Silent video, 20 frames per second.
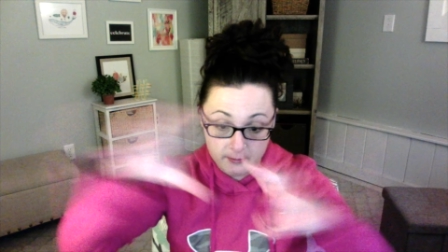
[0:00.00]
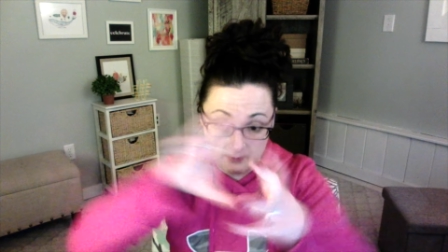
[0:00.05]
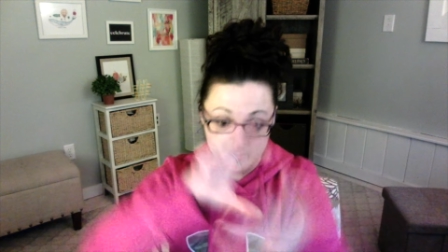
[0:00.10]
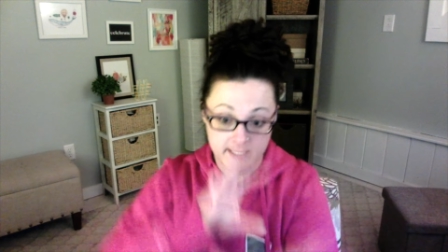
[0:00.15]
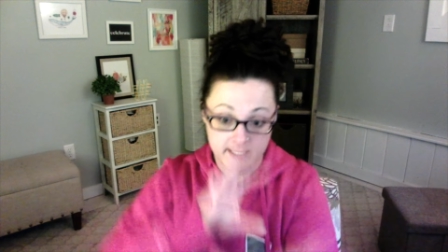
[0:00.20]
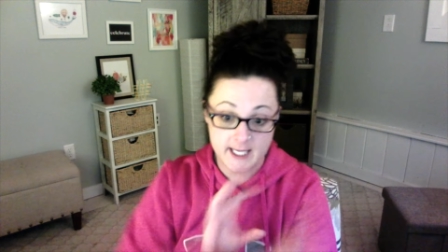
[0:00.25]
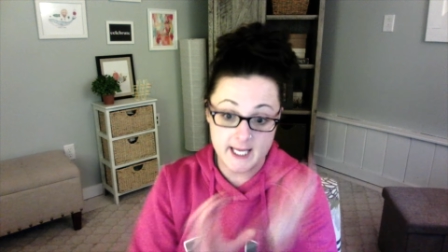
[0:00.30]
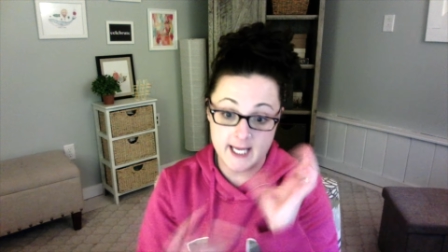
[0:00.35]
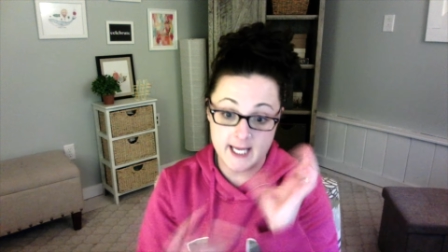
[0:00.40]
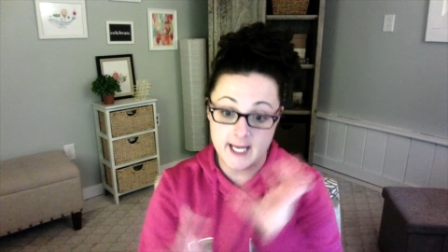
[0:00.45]

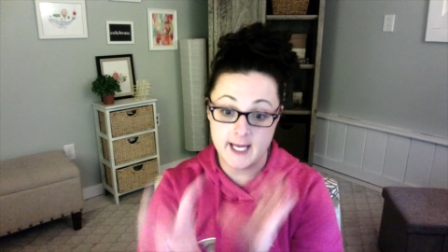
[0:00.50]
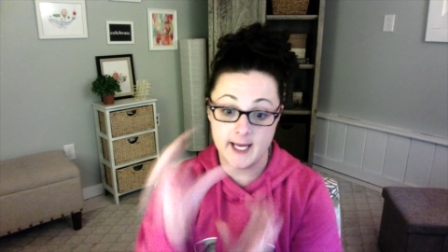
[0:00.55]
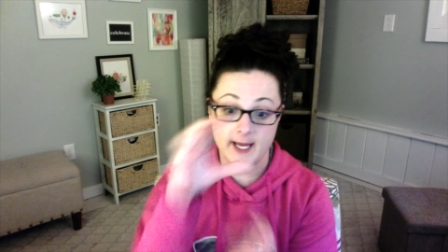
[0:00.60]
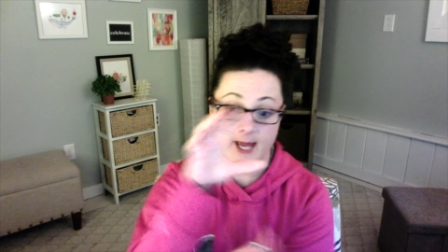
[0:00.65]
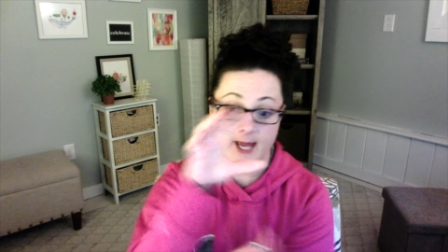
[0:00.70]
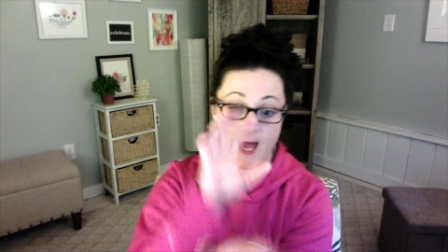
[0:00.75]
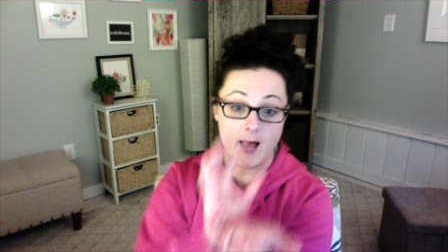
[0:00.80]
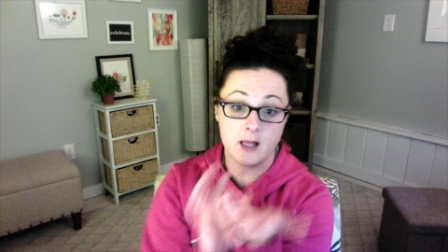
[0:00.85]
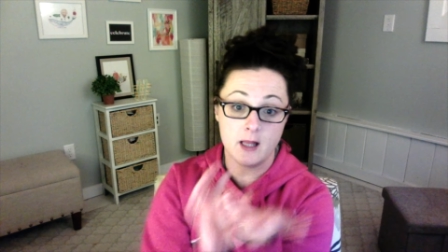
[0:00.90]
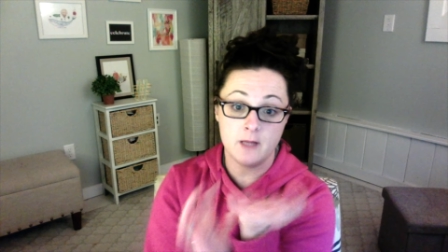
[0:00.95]
key
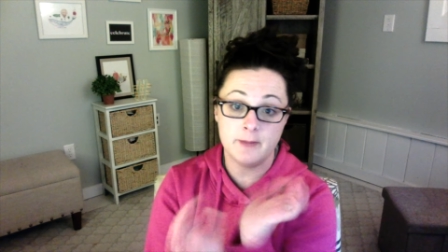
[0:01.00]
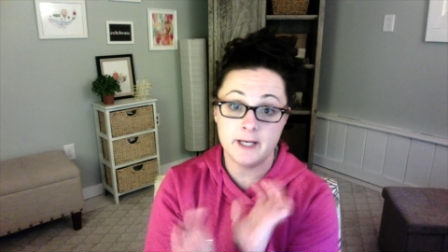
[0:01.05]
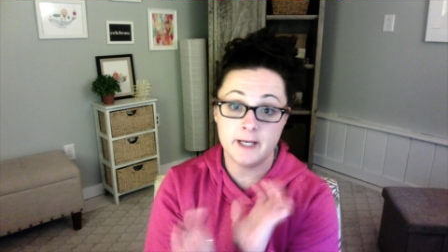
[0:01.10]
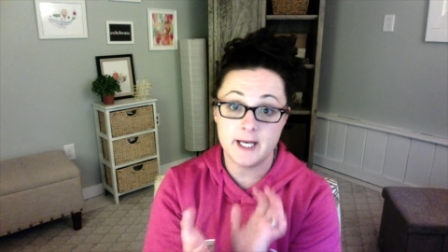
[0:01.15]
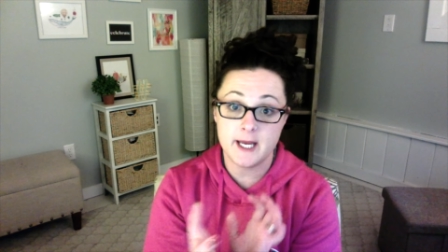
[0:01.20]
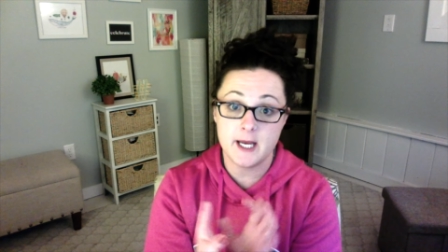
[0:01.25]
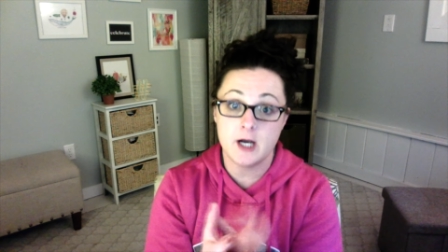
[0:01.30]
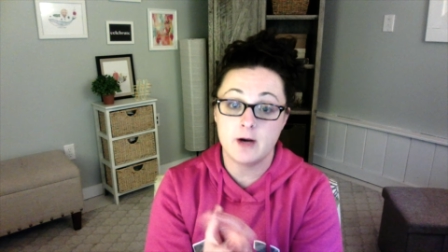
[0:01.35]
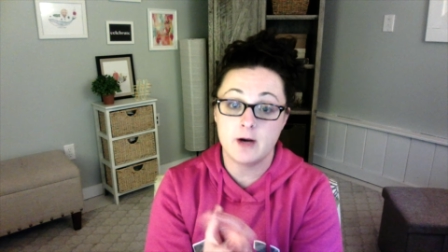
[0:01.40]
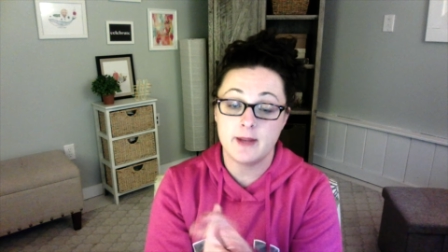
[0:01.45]
element
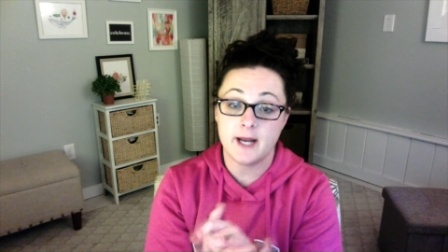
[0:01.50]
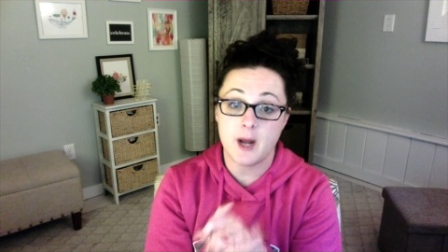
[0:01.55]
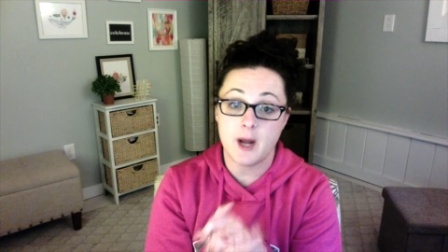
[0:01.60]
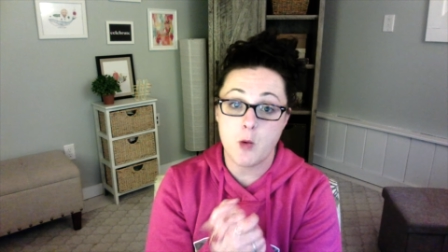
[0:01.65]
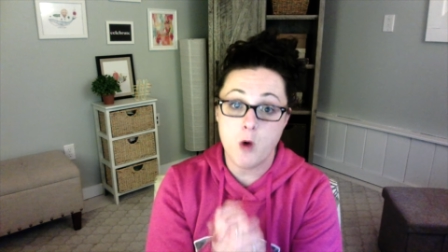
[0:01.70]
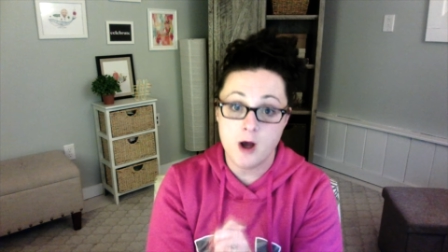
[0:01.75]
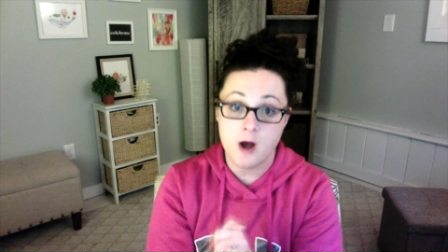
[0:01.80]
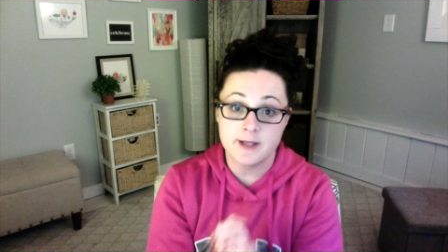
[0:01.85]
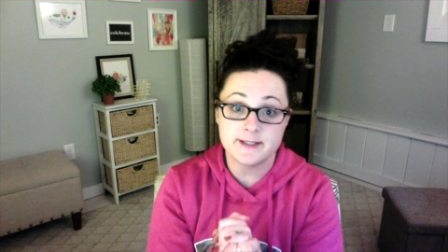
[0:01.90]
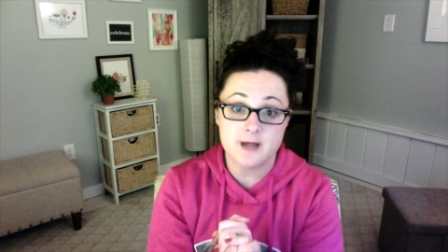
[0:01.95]
here that I
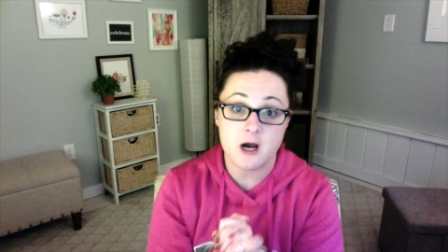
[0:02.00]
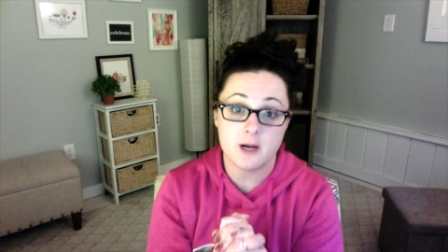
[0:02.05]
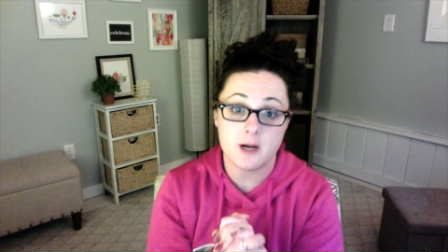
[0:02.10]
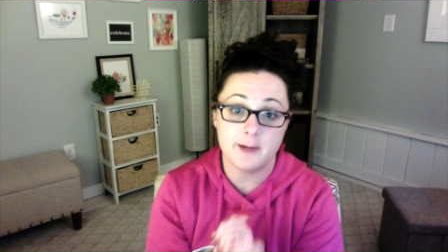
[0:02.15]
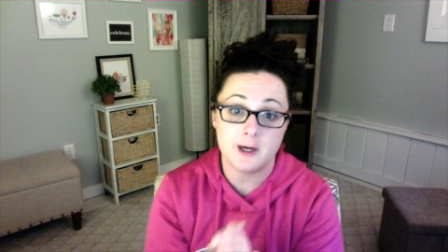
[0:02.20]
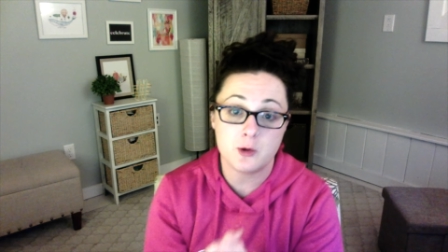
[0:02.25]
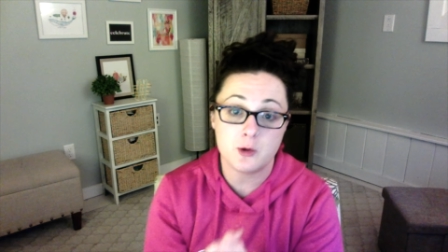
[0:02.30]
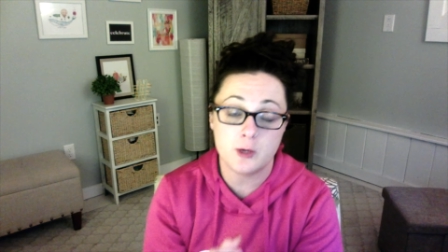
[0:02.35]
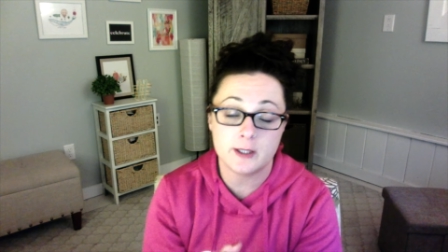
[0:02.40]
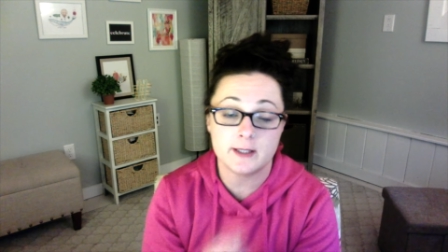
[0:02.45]
want to talk
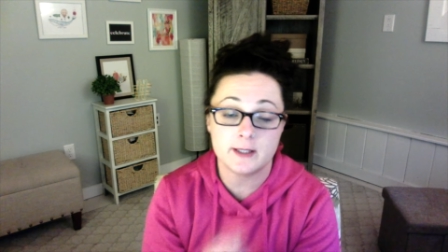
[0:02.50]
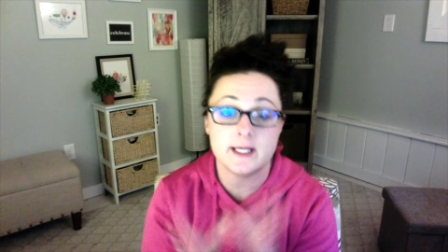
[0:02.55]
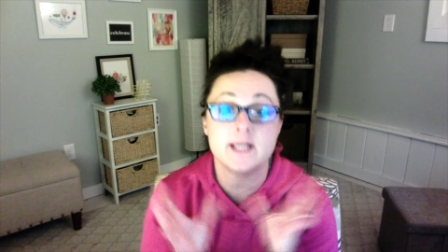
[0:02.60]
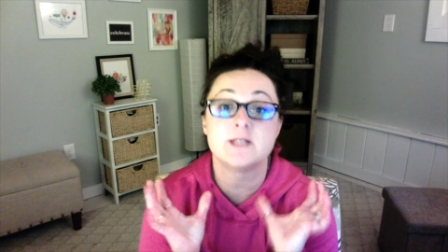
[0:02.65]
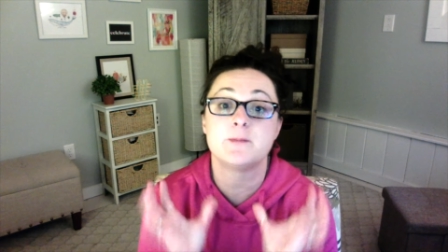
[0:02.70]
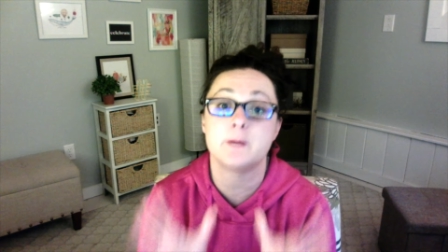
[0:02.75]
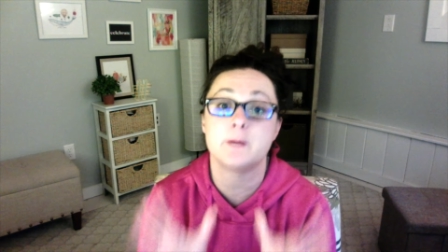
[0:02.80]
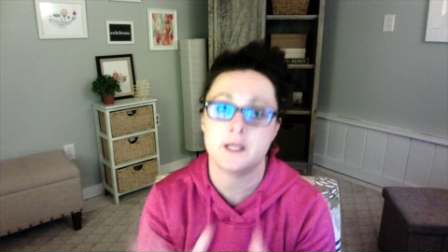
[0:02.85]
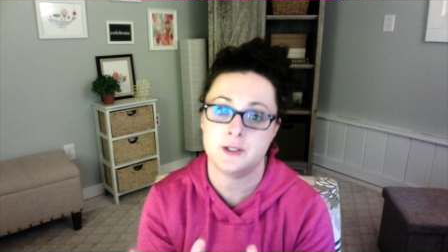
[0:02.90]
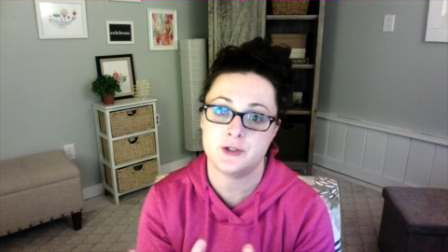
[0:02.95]
about quickly is
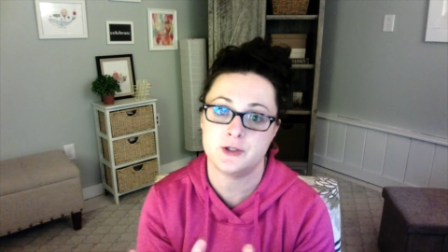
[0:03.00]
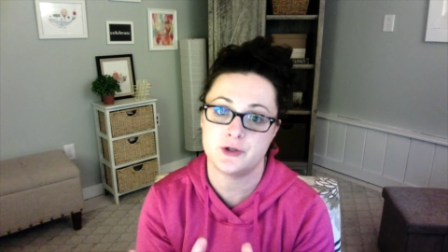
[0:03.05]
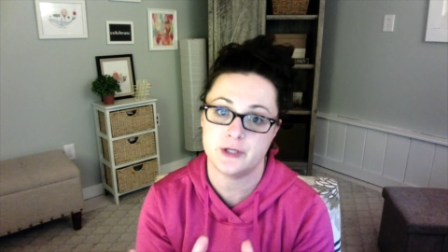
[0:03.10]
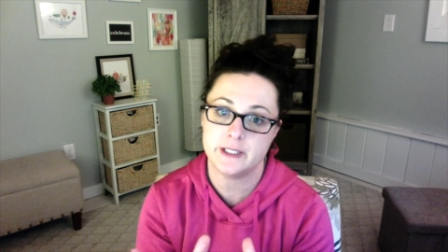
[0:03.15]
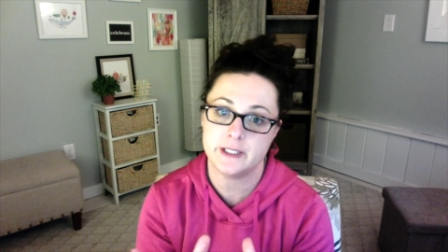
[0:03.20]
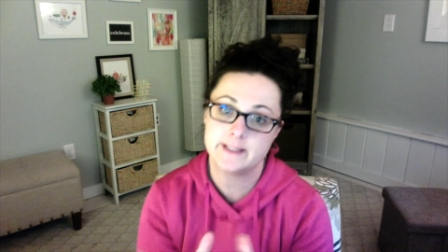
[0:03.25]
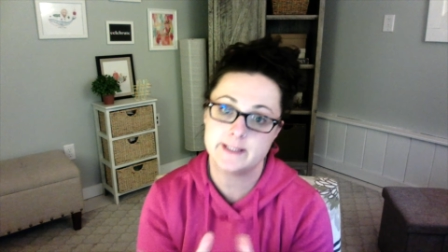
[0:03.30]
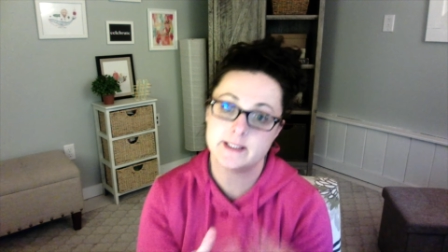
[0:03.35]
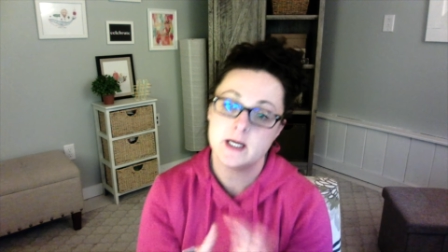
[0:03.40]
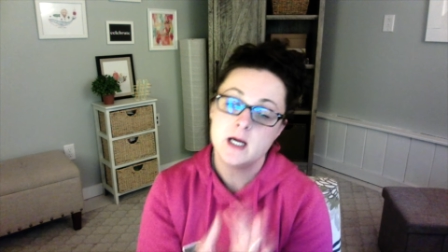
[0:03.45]

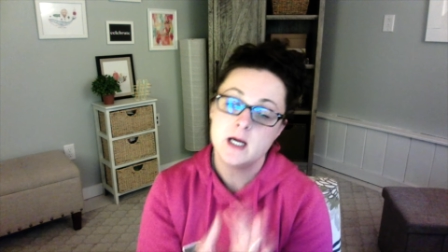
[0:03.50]
Pinterest.